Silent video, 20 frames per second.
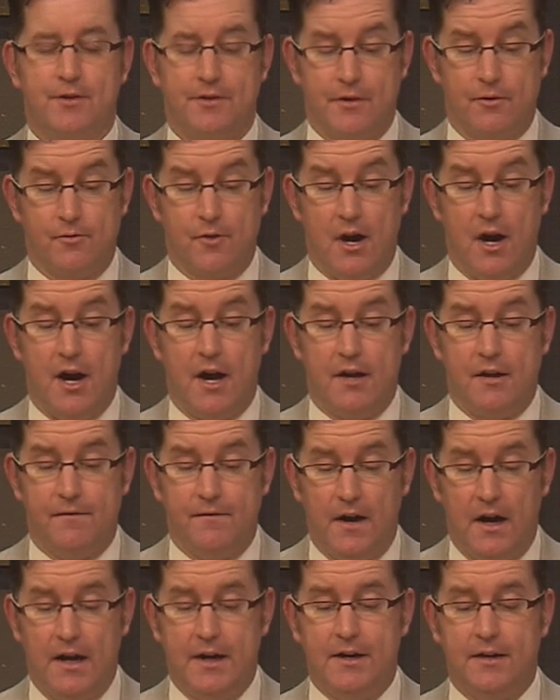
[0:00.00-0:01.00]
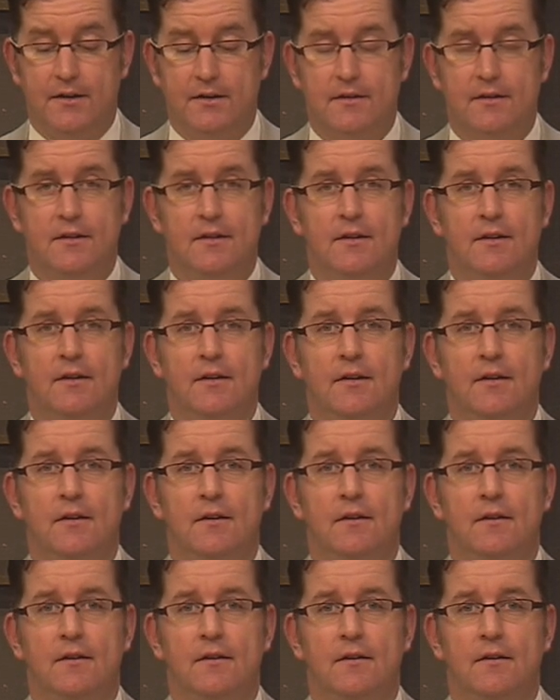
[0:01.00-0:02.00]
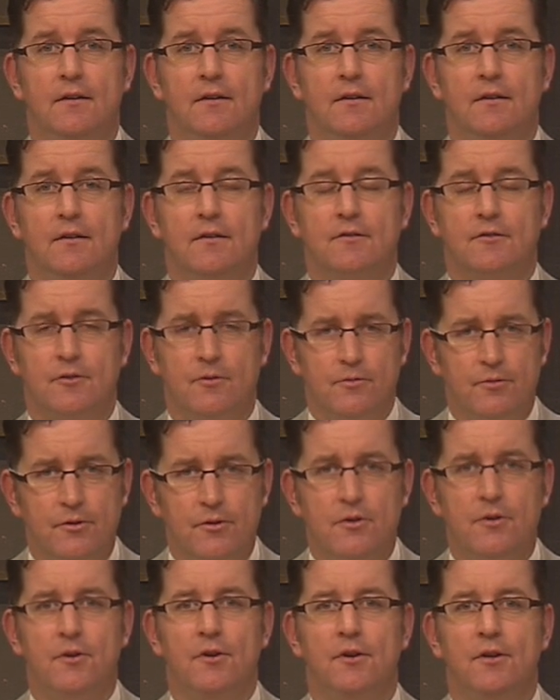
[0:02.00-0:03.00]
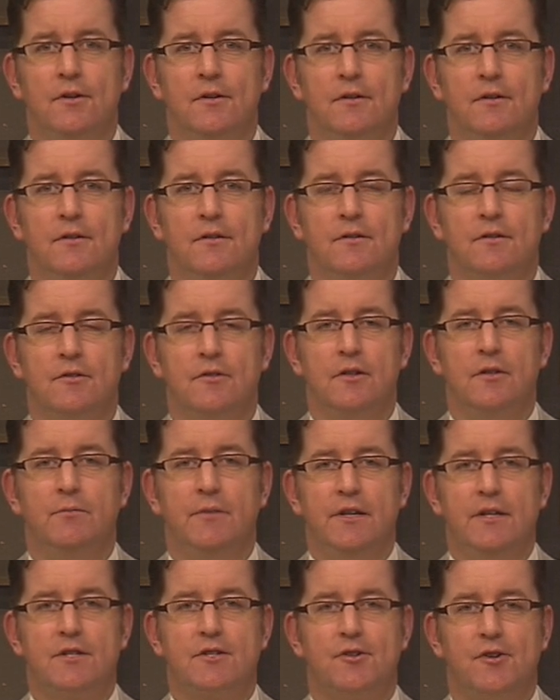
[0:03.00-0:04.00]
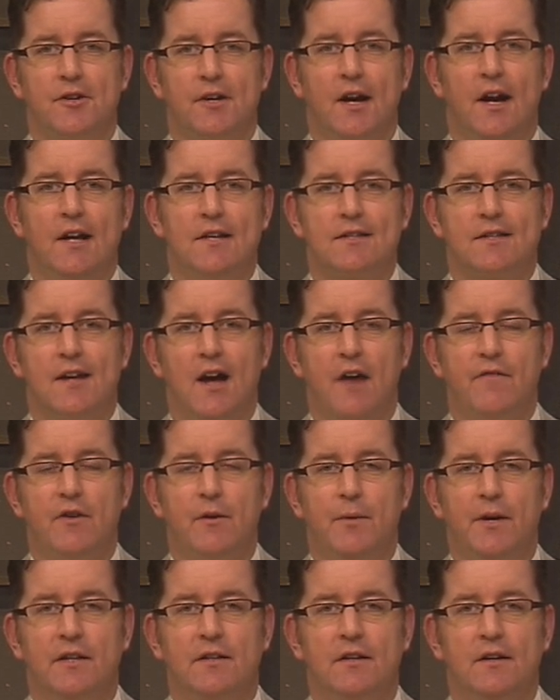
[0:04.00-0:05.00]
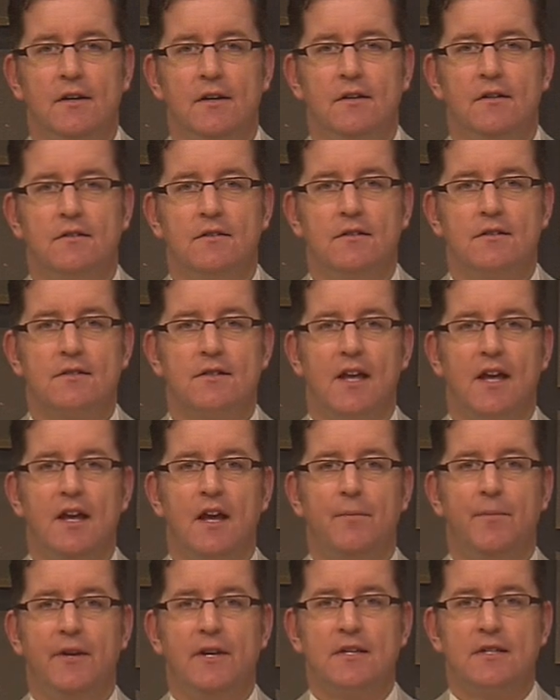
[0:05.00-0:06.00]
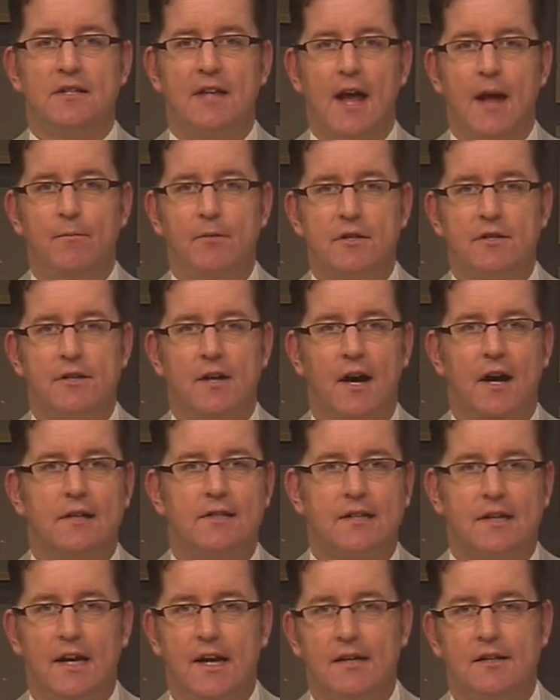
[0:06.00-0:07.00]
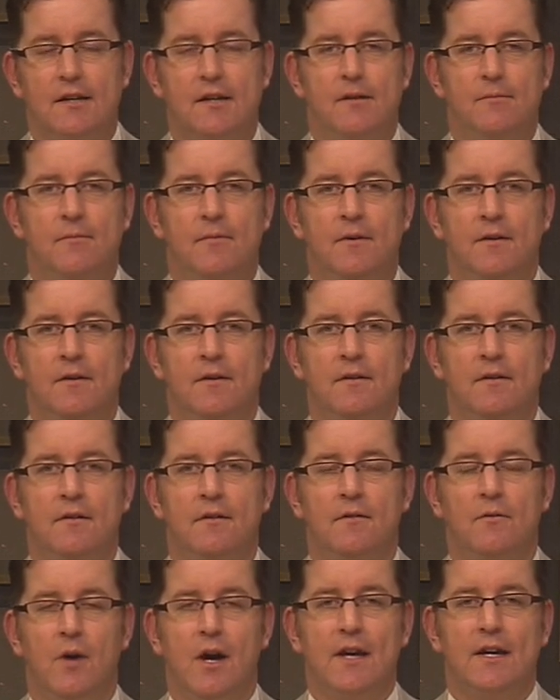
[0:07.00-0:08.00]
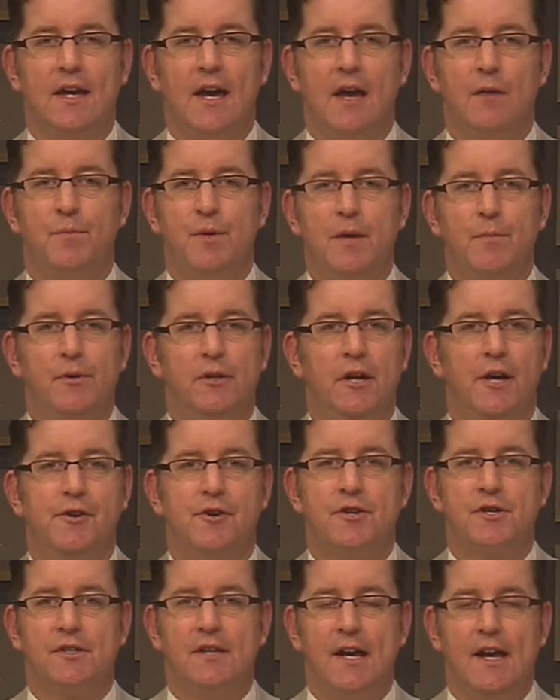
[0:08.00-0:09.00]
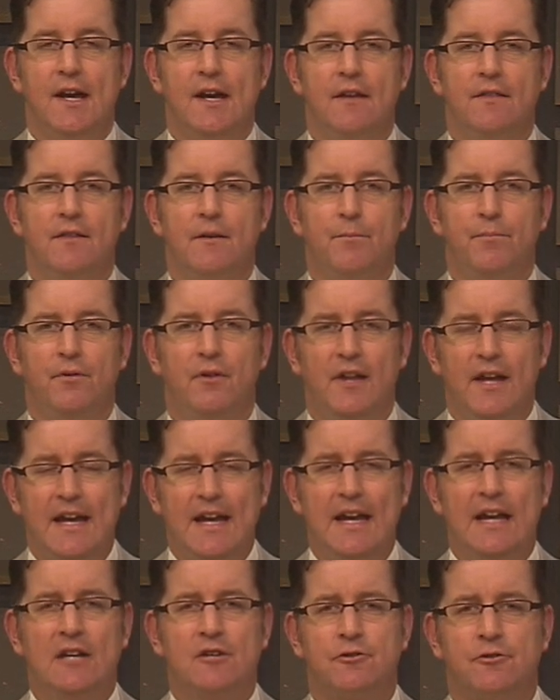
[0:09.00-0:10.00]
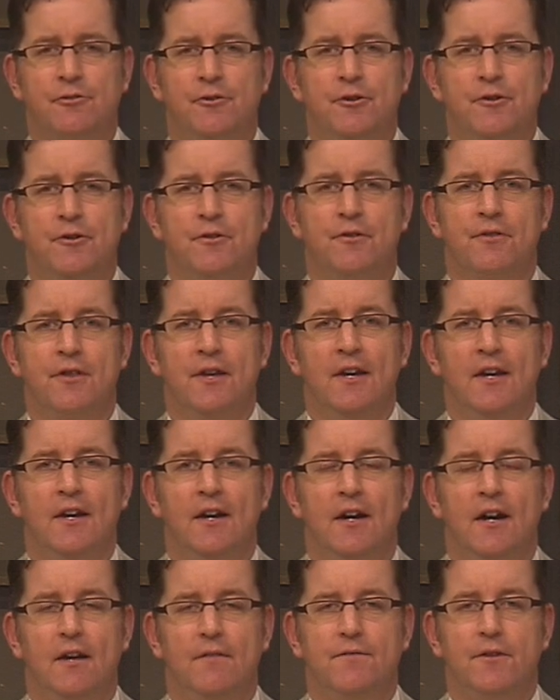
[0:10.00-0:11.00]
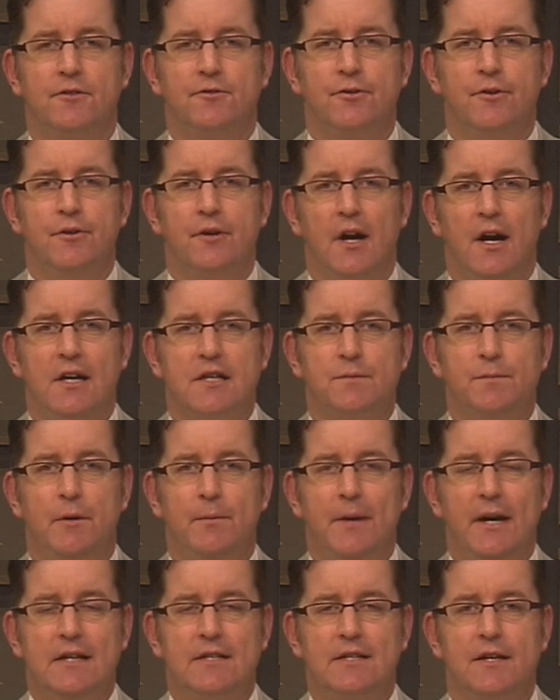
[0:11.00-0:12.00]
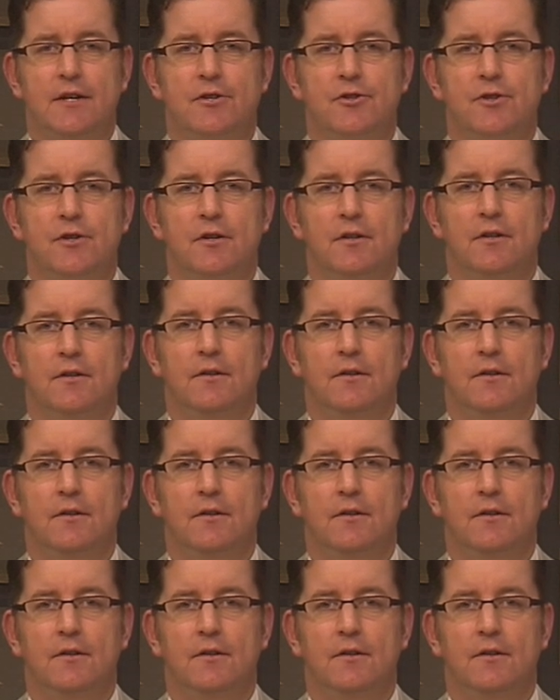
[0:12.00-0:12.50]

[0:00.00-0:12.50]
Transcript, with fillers: with a rod of iron. To rule, to administer God's government, to set up and establish God's kingdom. Why can't people understand the plain truth of the true gospel message?